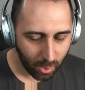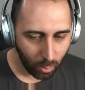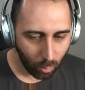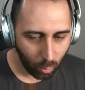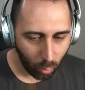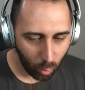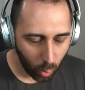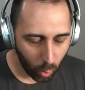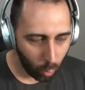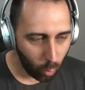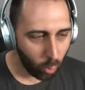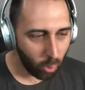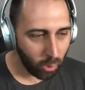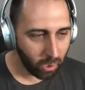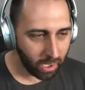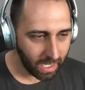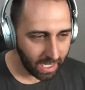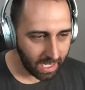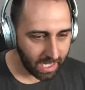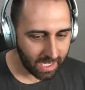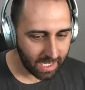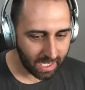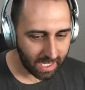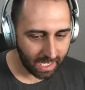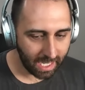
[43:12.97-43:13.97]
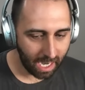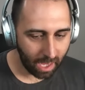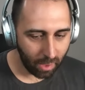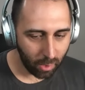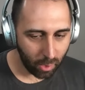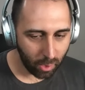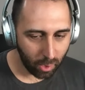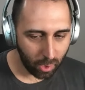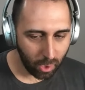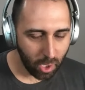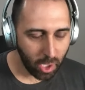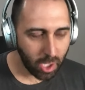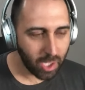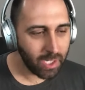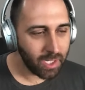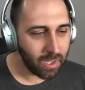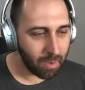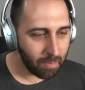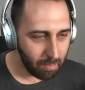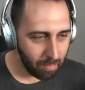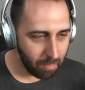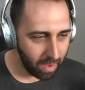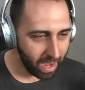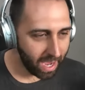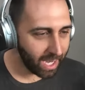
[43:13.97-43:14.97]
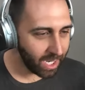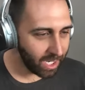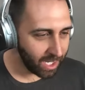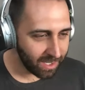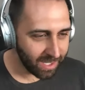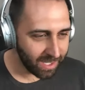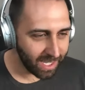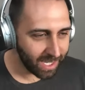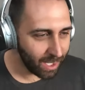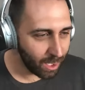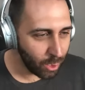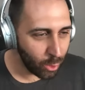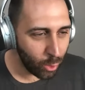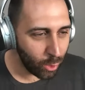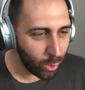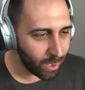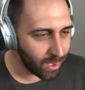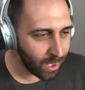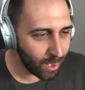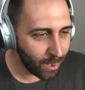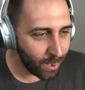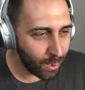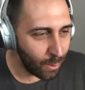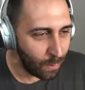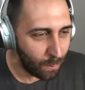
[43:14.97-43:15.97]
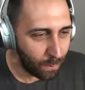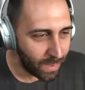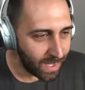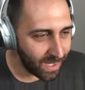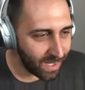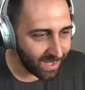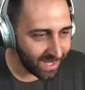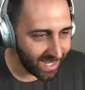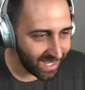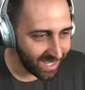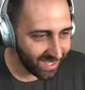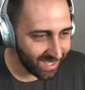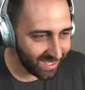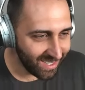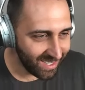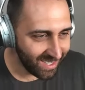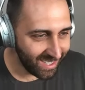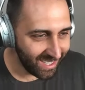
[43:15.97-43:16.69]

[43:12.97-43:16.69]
were working together to manage. It's like it's our little business.